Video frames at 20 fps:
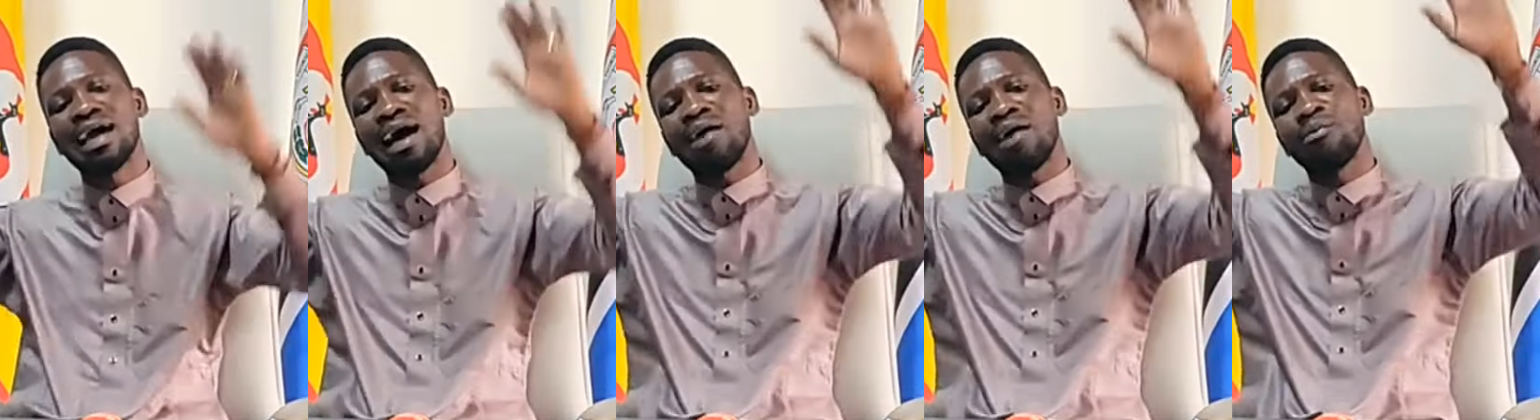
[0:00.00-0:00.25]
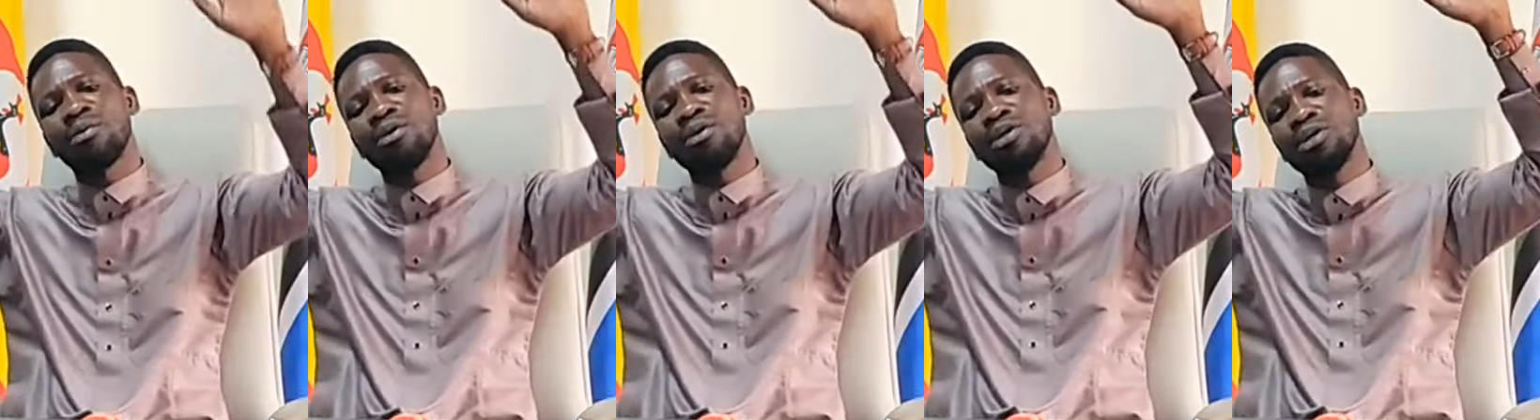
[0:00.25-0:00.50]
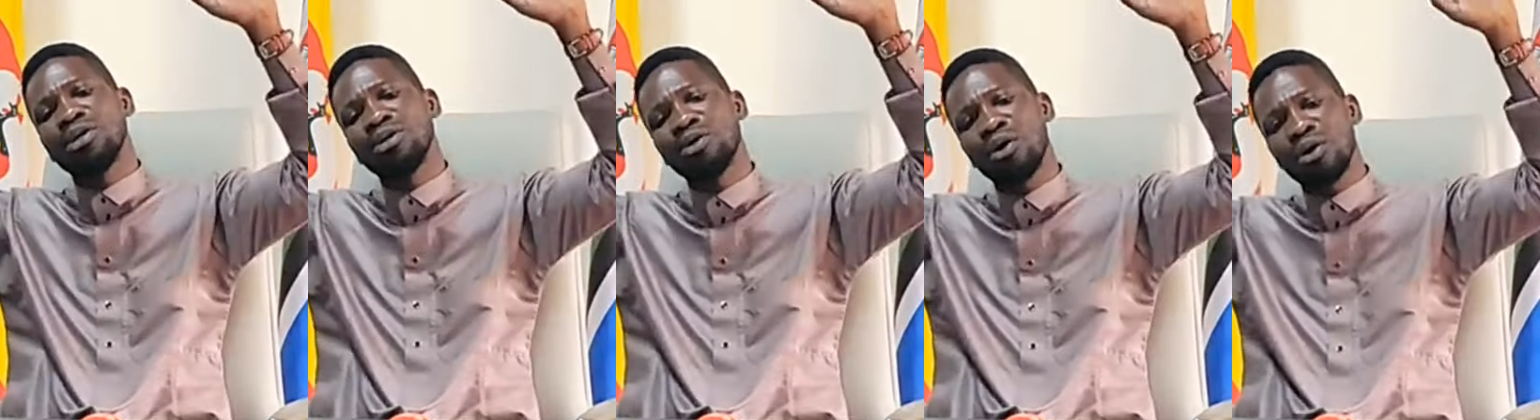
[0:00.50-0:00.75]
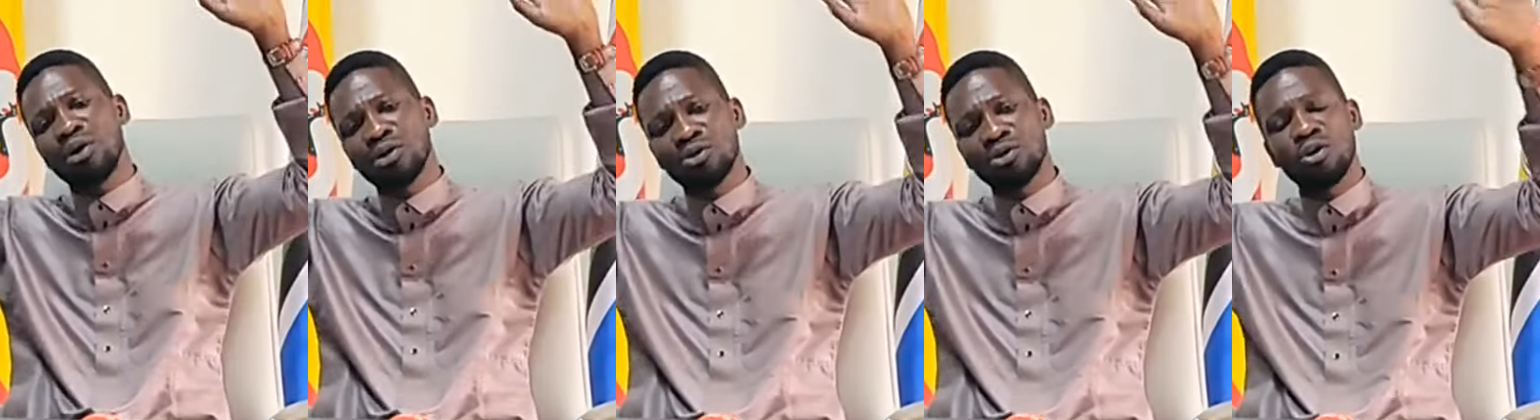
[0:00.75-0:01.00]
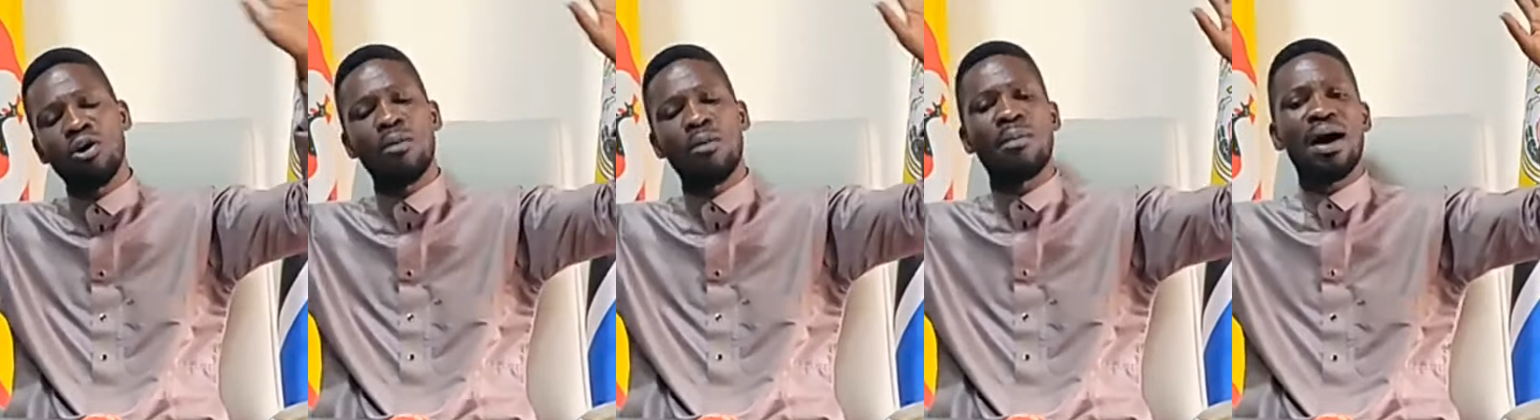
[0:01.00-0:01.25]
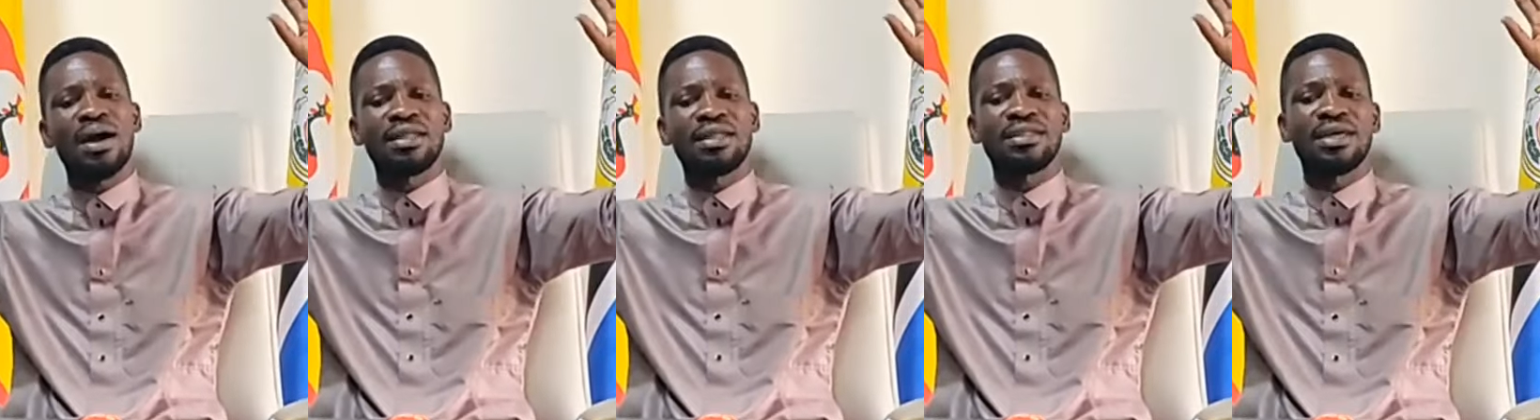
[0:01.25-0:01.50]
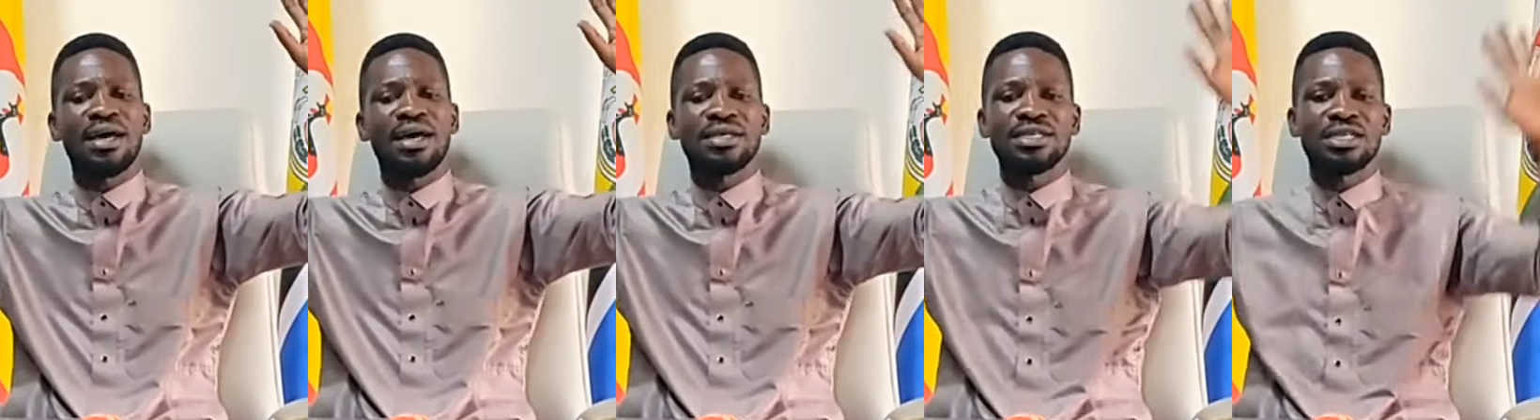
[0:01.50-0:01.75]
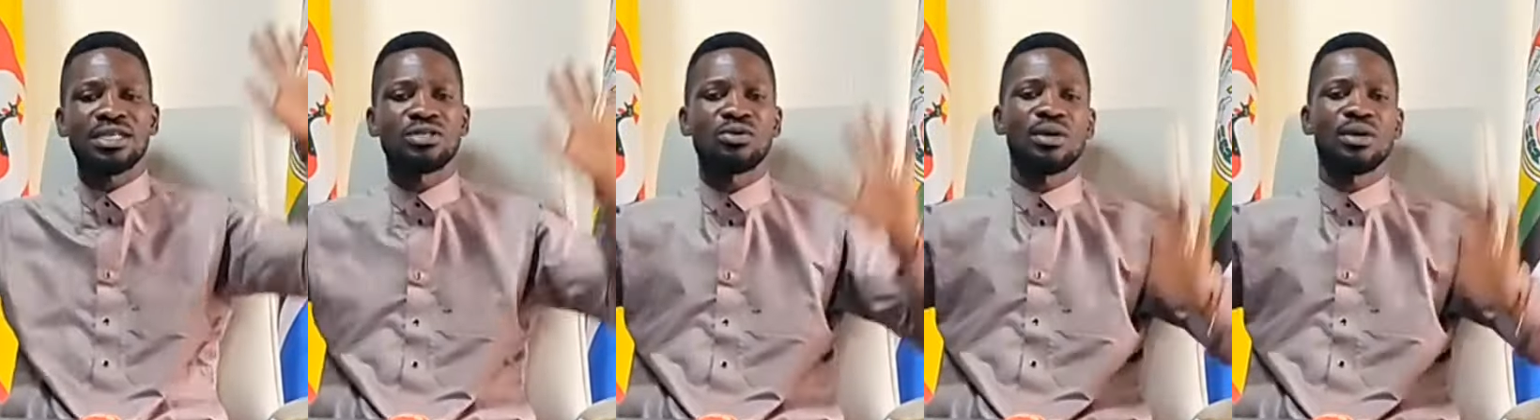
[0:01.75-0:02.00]
I will not go back there
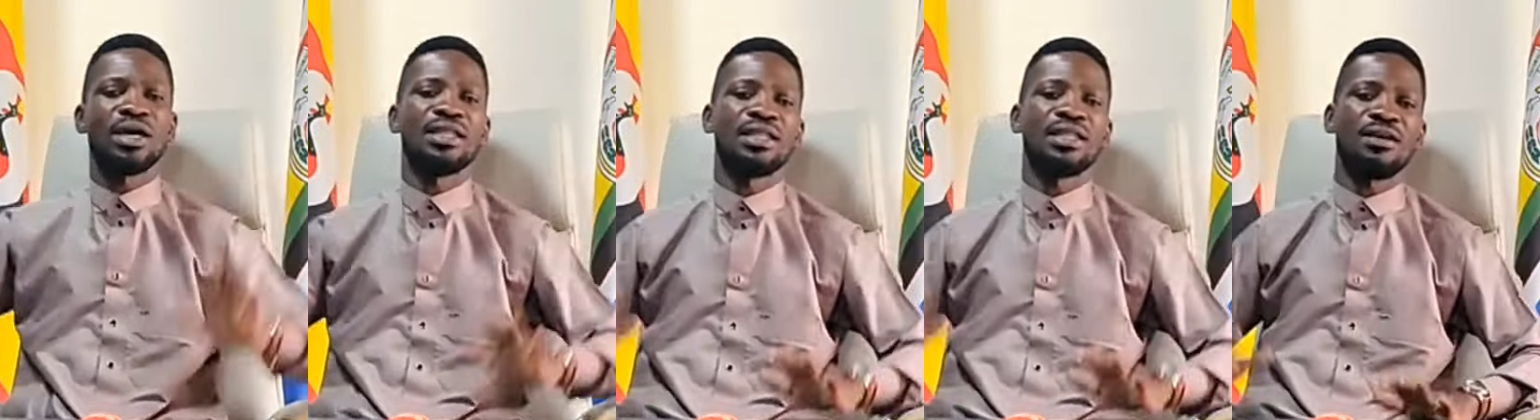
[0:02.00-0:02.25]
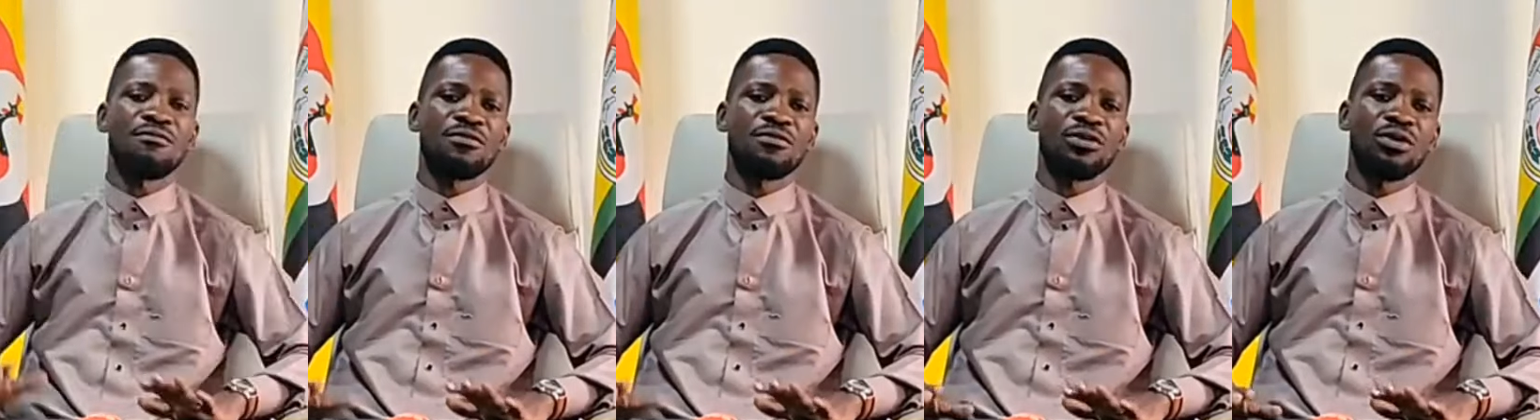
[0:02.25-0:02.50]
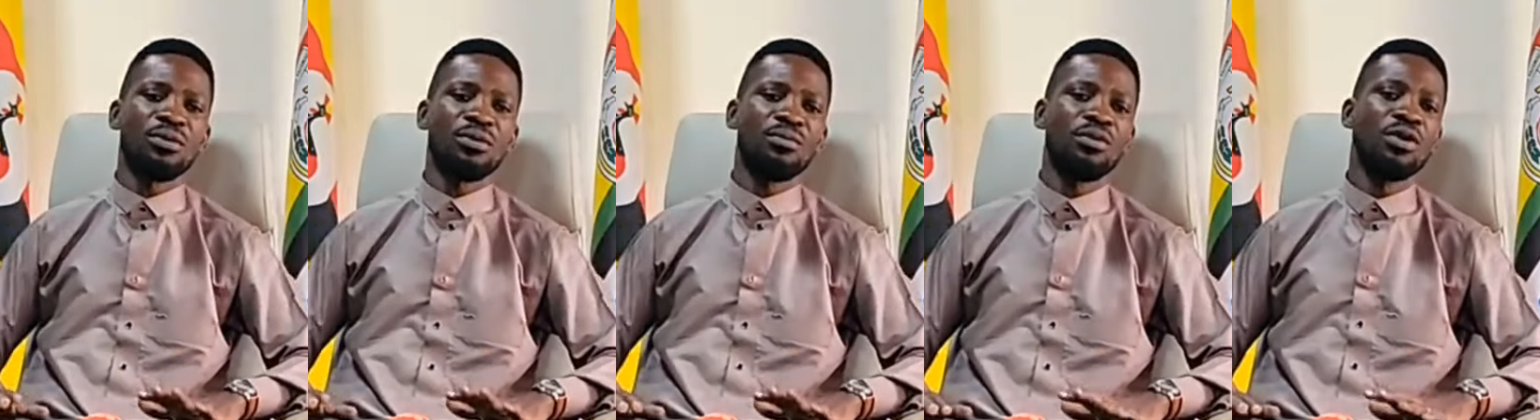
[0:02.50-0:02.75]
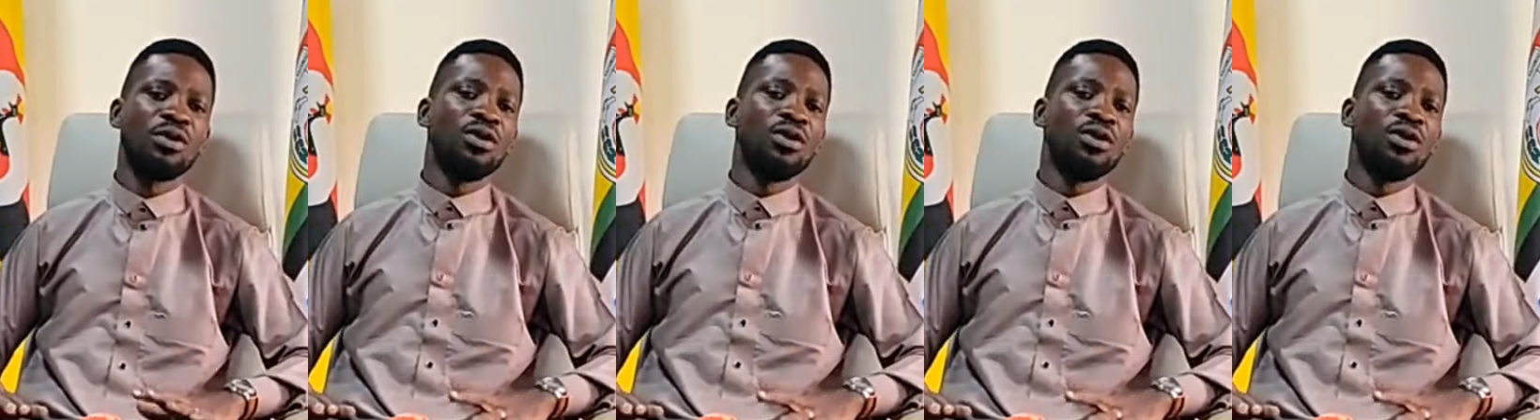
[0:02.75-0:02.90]
just to get their freedom.